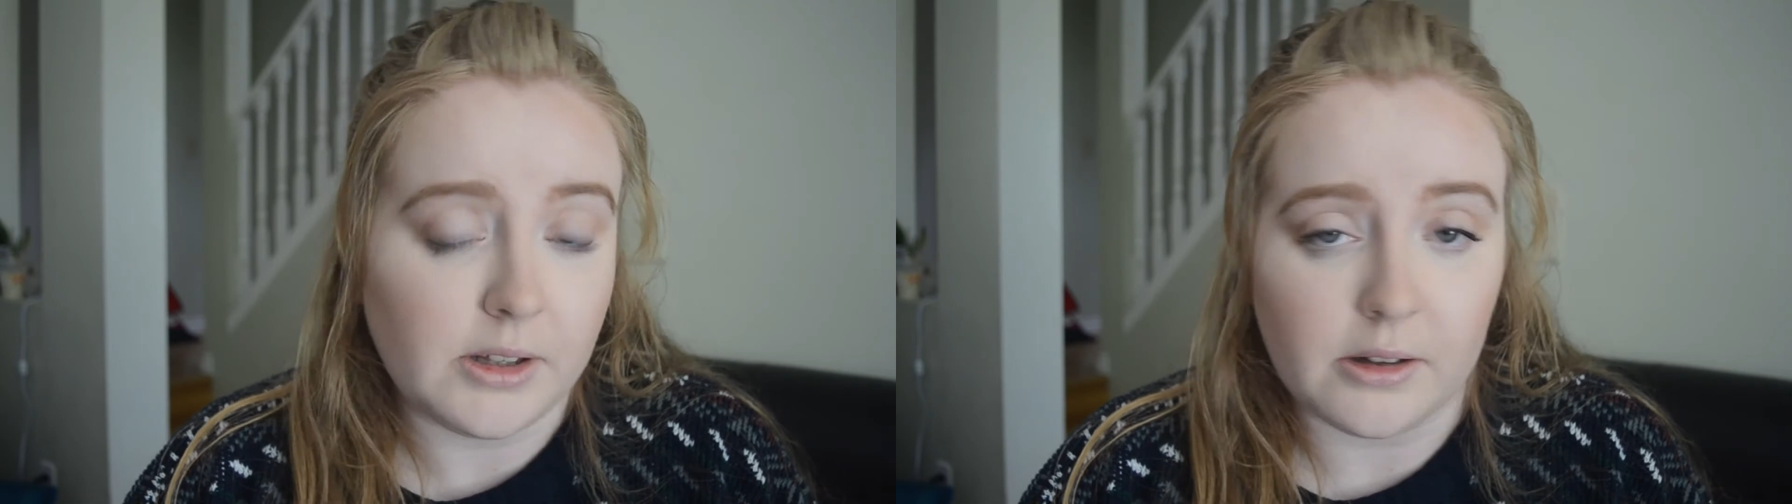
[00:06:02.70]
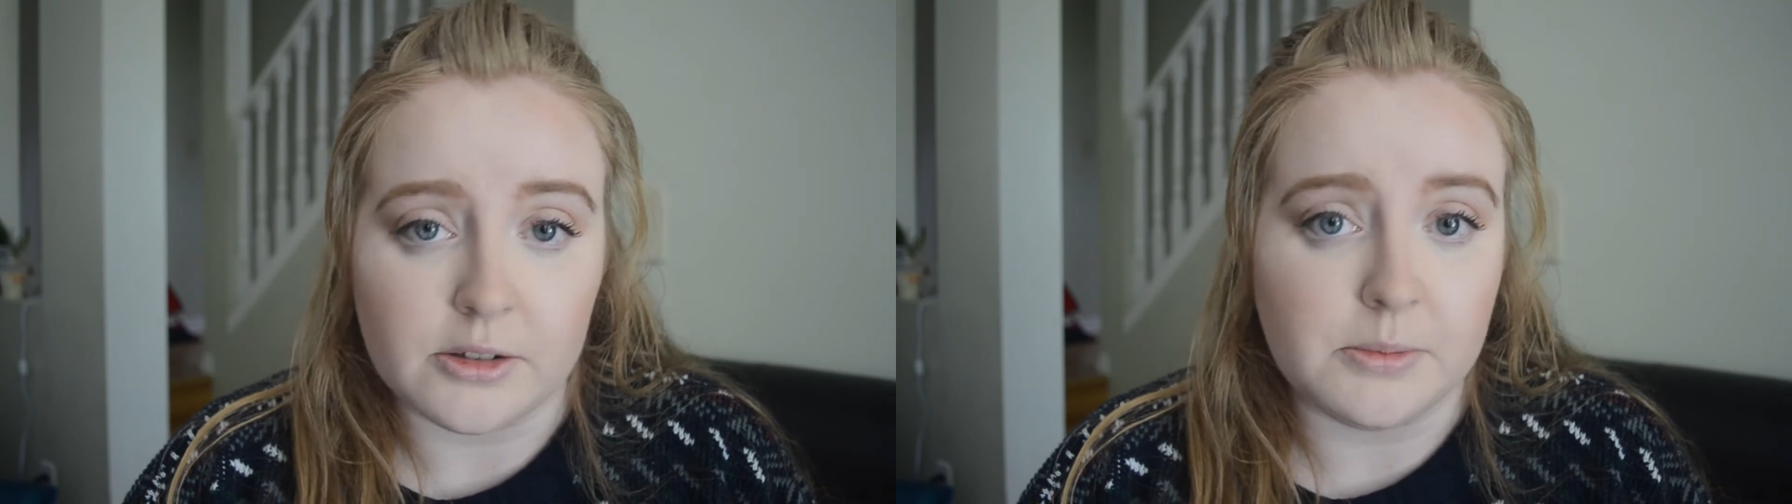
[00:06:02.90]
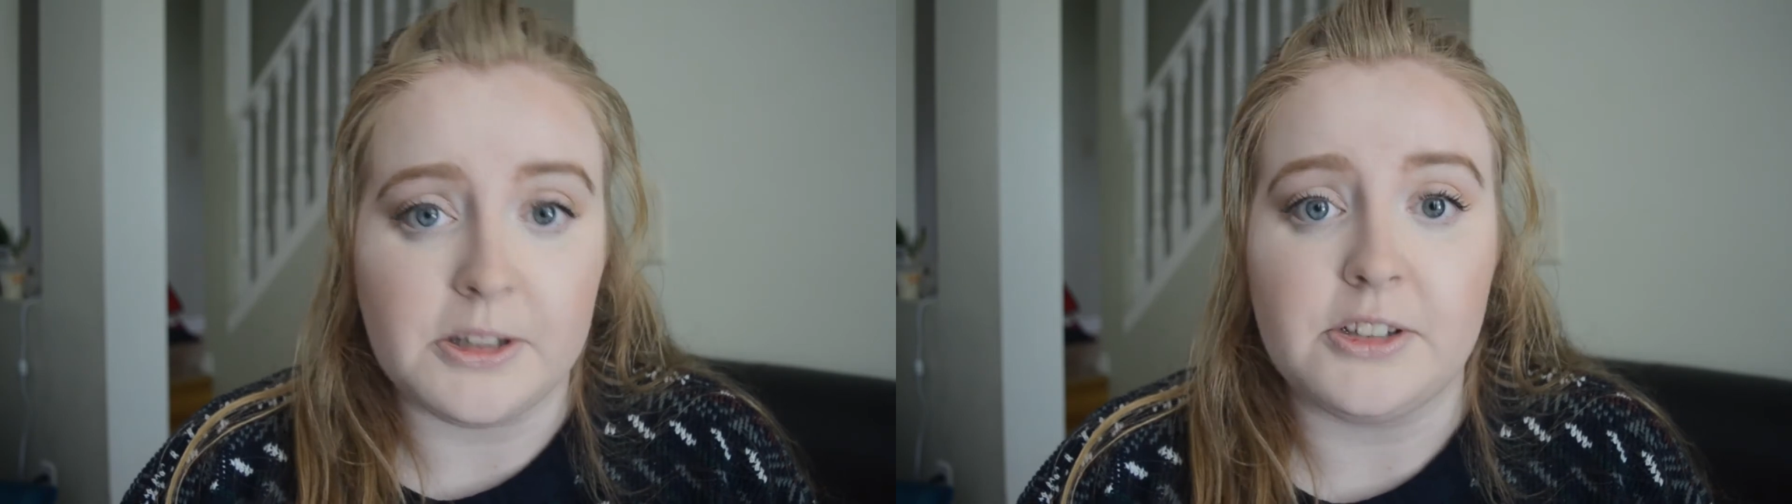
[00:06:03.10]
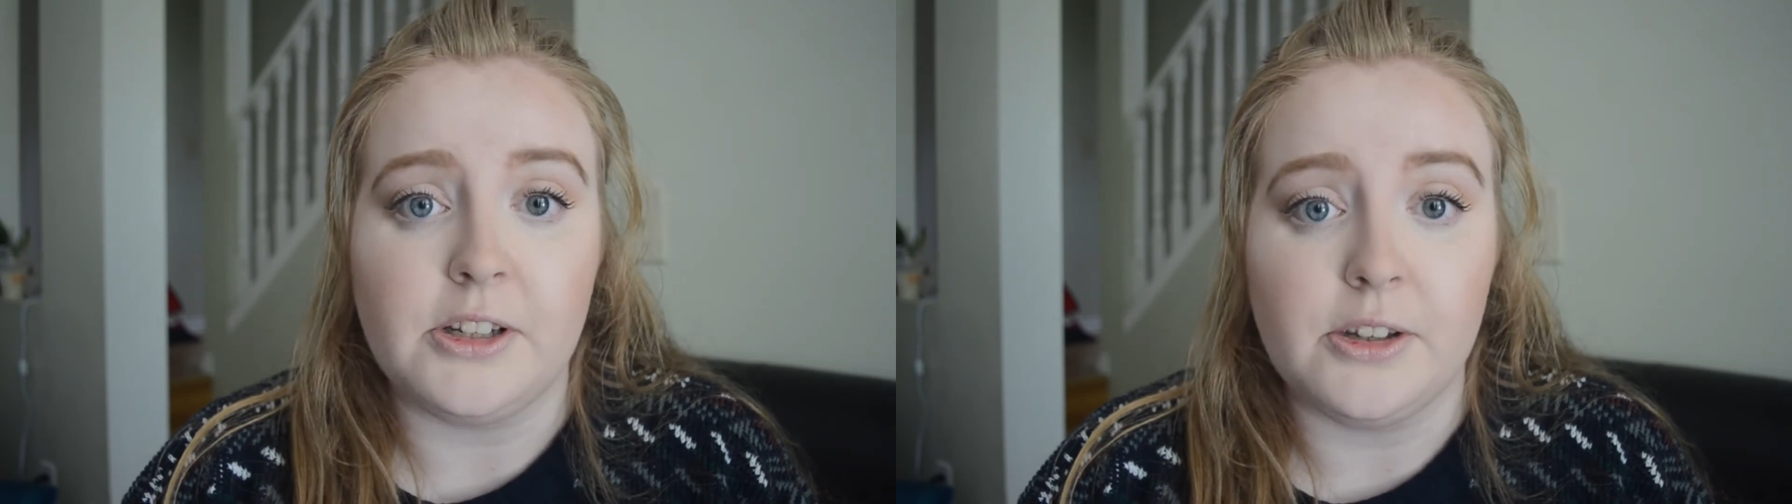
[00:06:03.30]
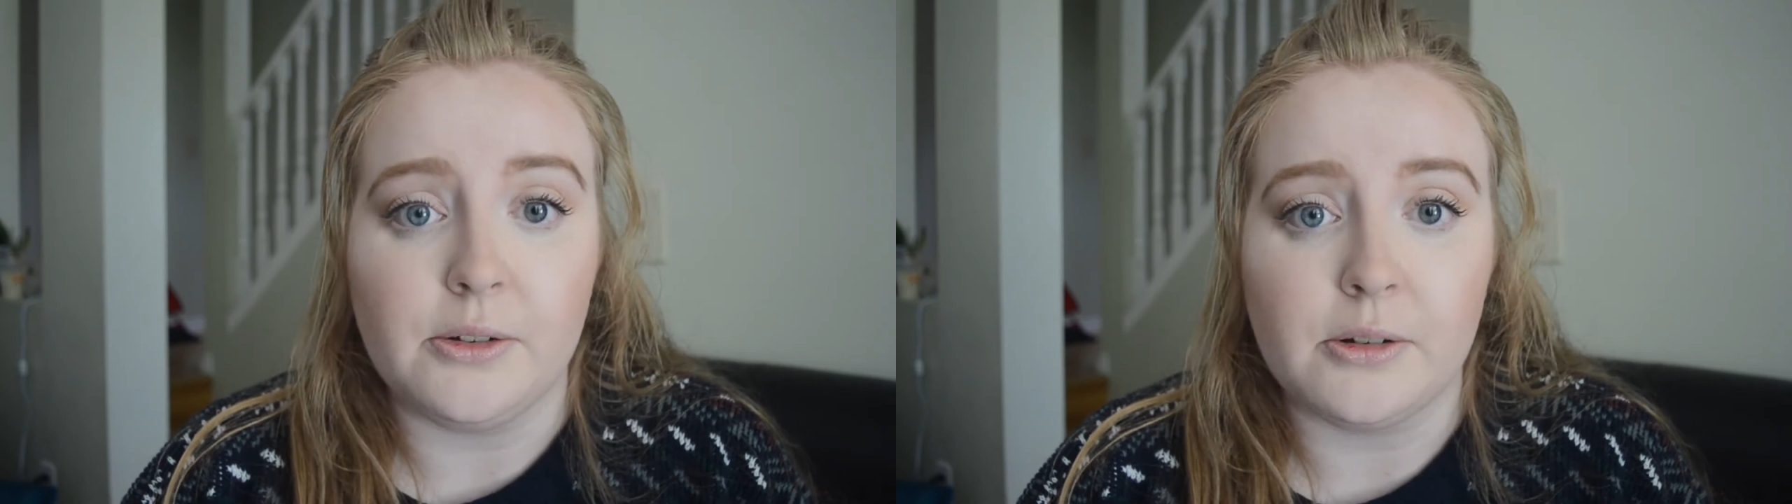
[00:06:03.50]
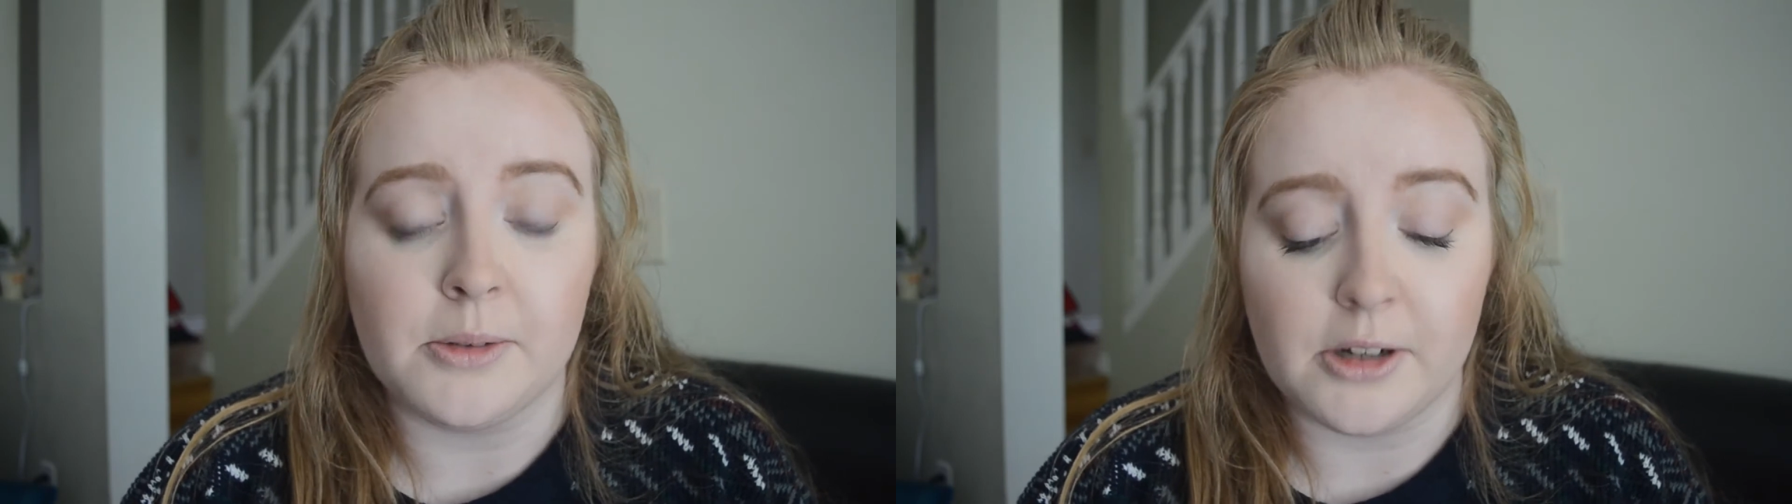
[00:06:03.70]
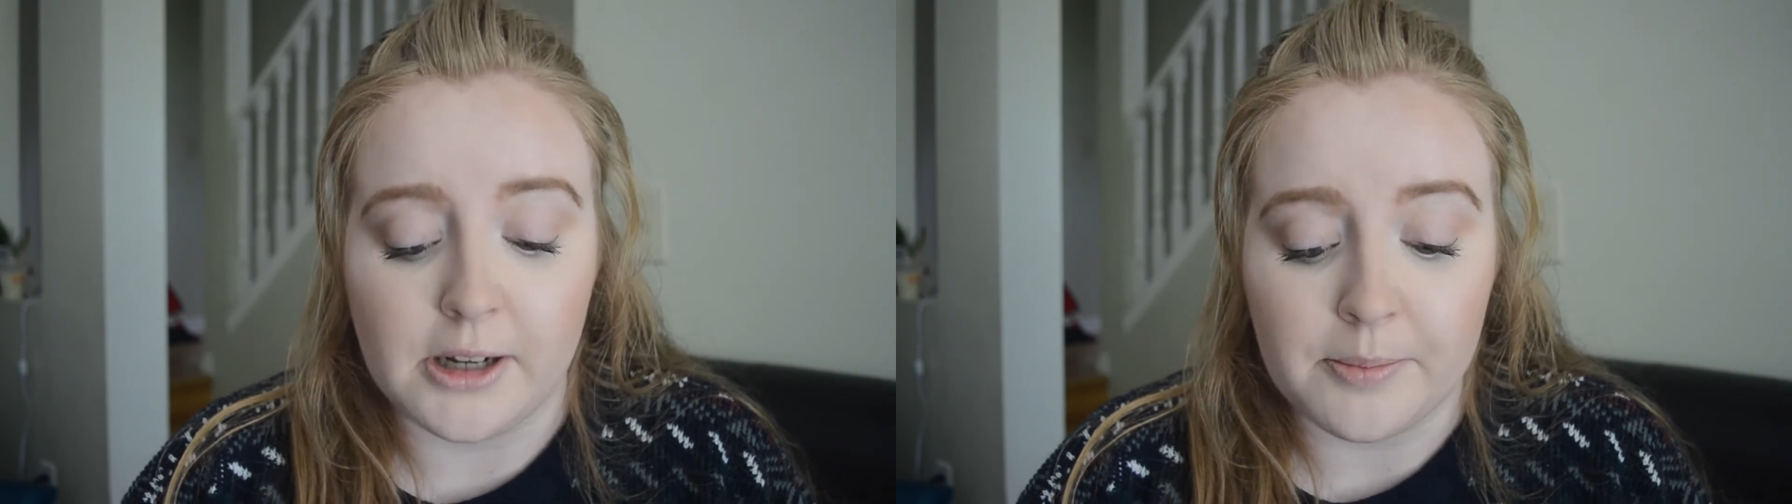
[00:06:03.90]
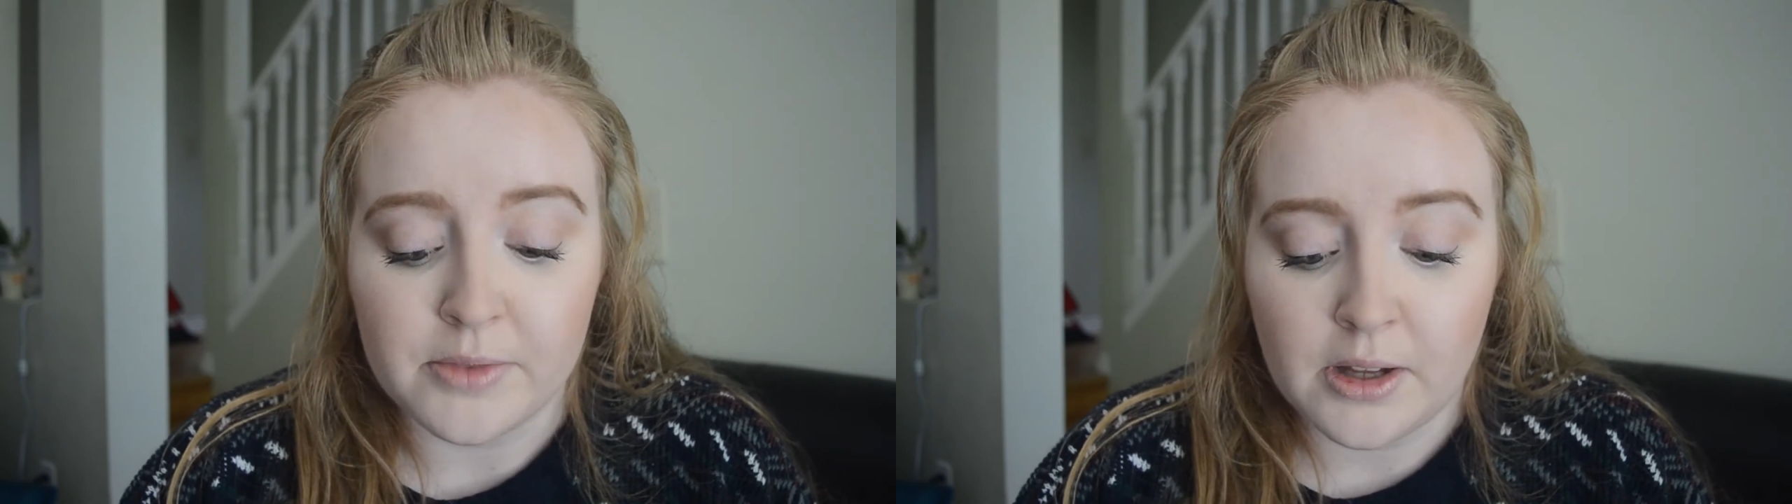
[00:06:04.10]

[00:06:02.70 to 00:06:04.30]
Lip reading: LGBTQ community,